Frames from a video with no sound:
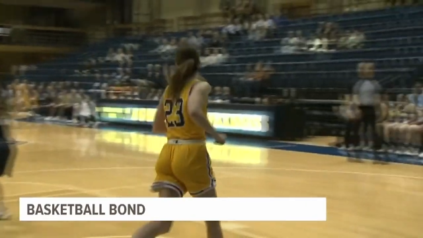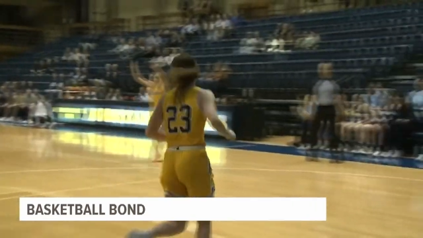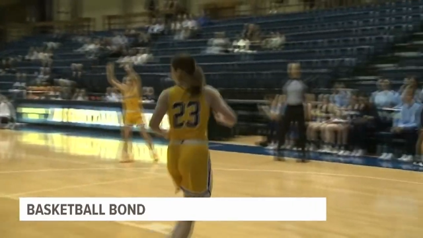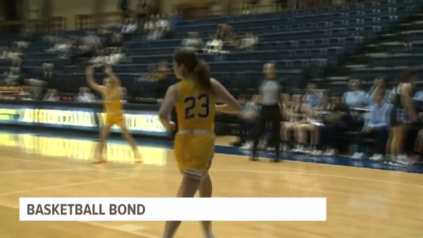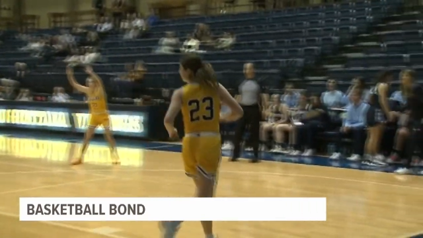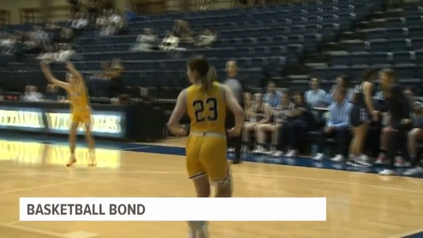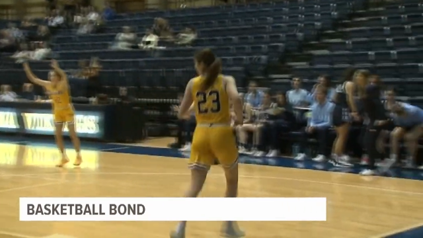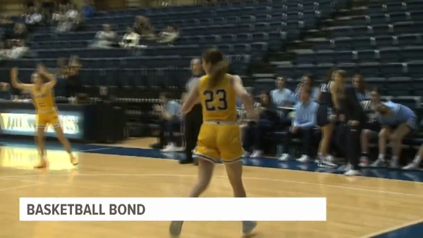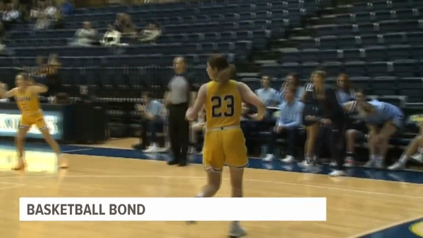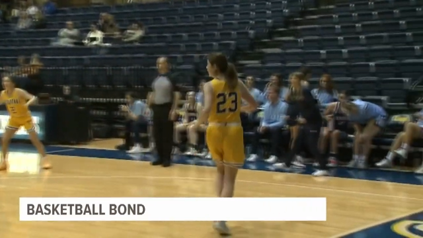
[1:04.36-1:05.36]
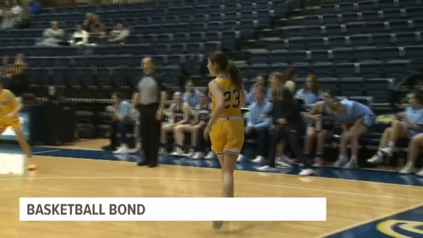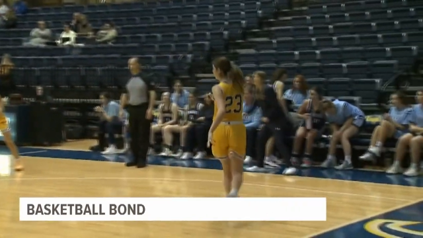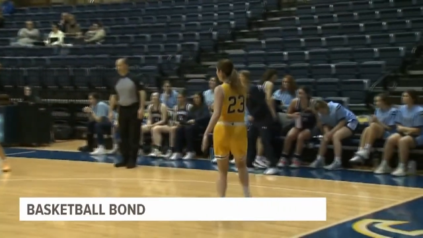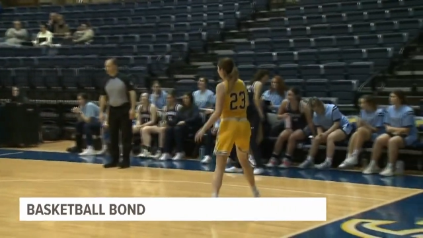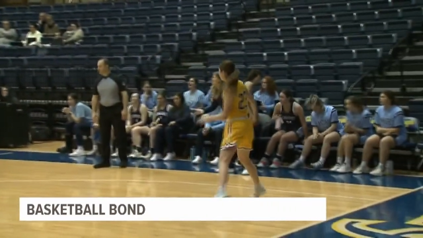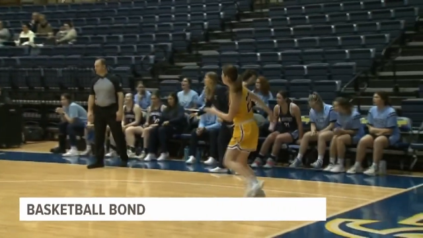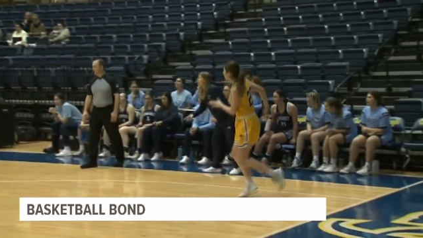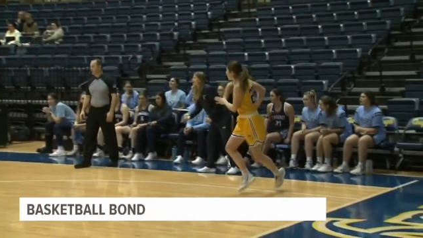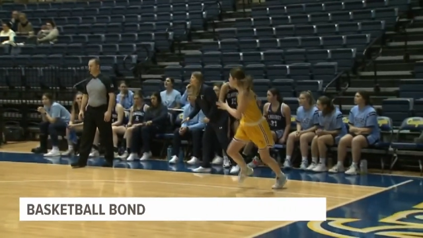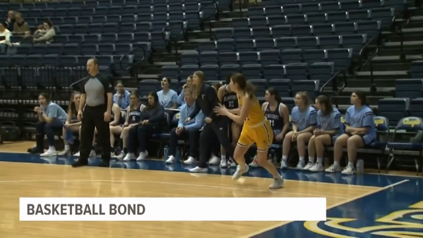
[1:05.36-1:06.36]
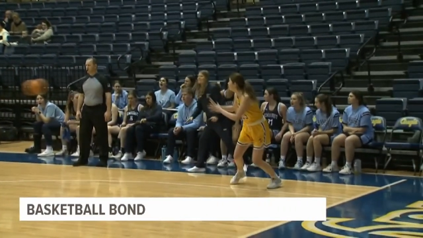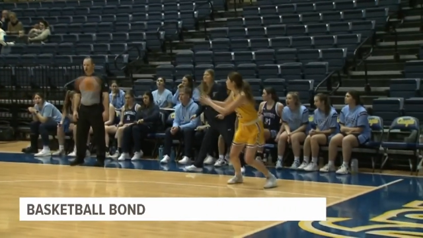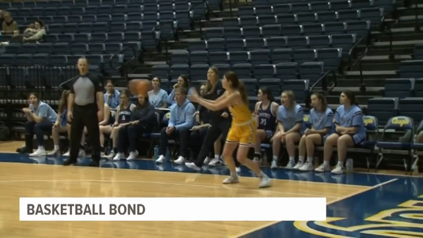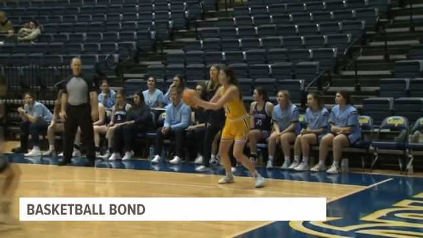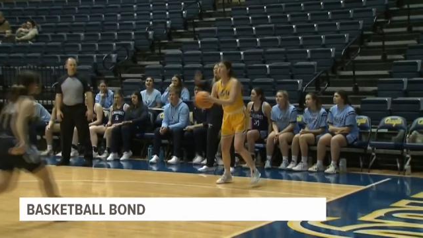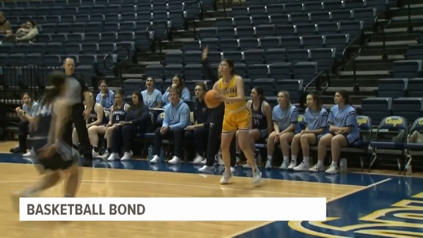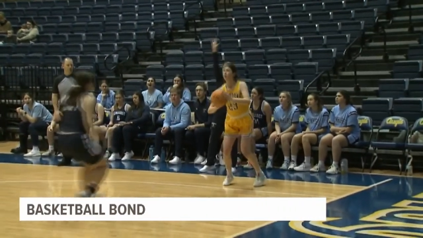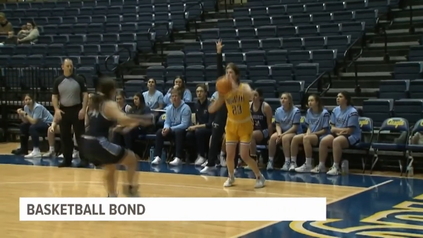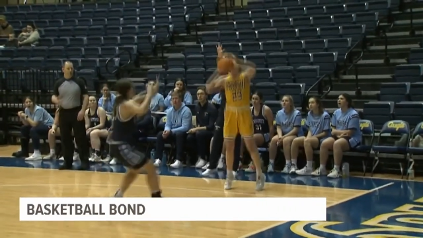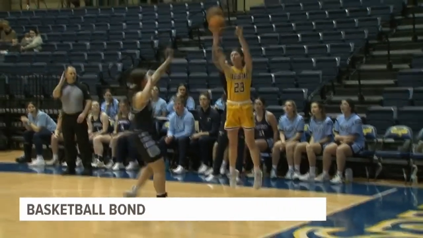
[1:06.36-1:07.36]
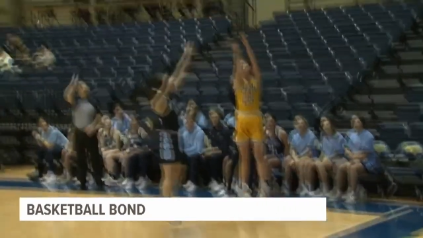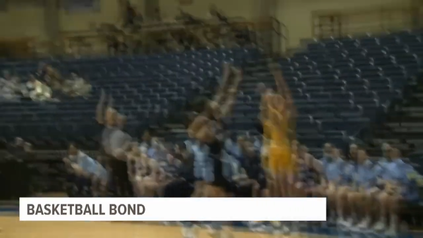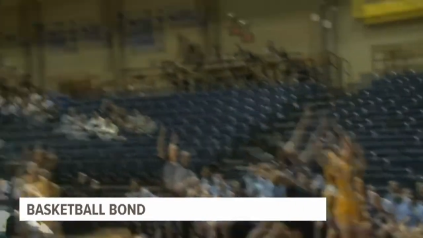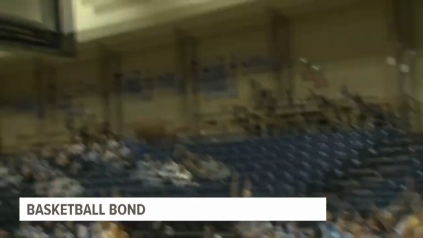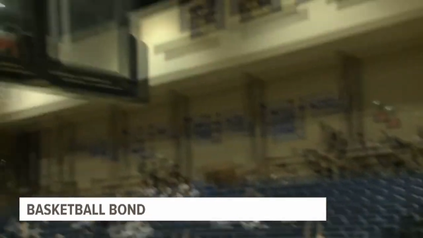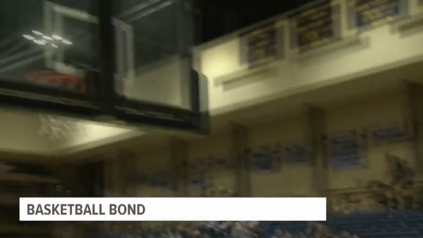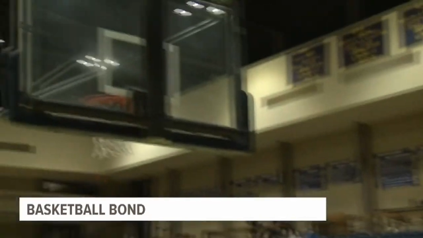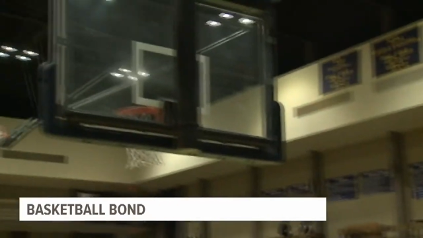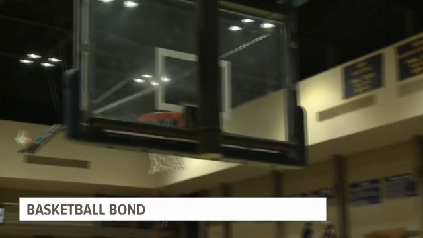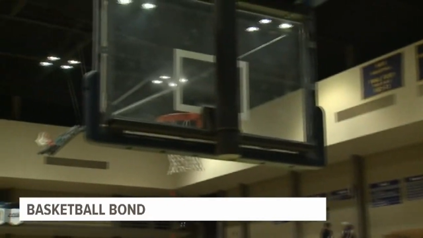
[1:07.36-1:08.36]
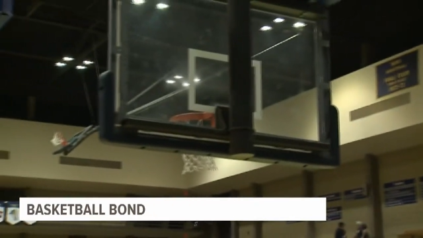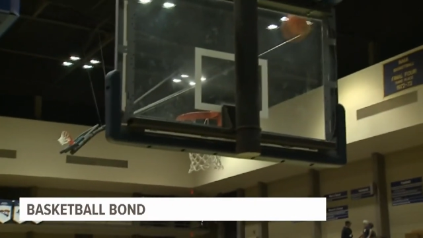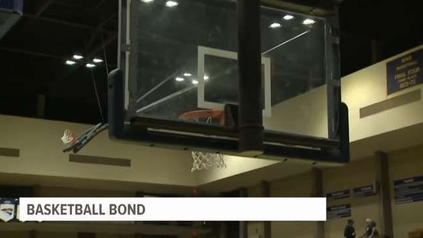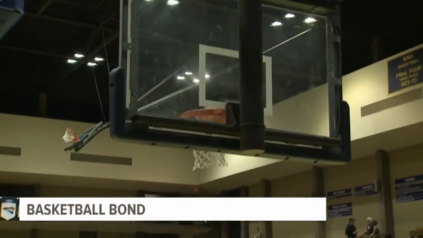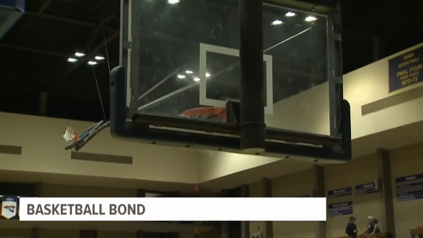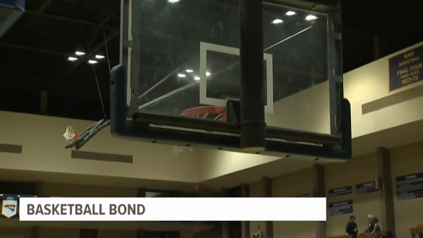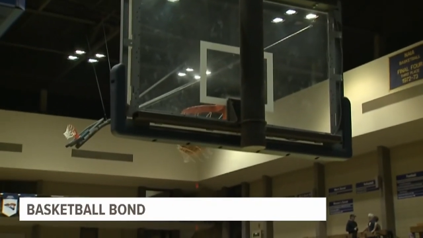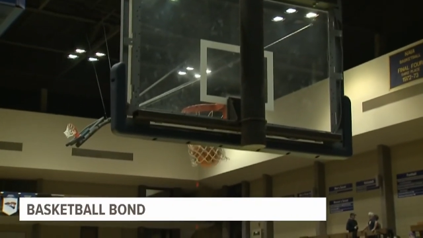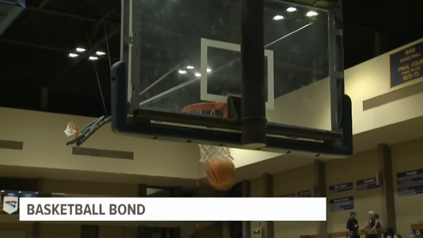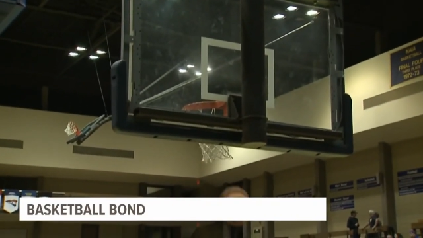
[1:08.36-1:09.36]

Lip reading: (no speaker visible)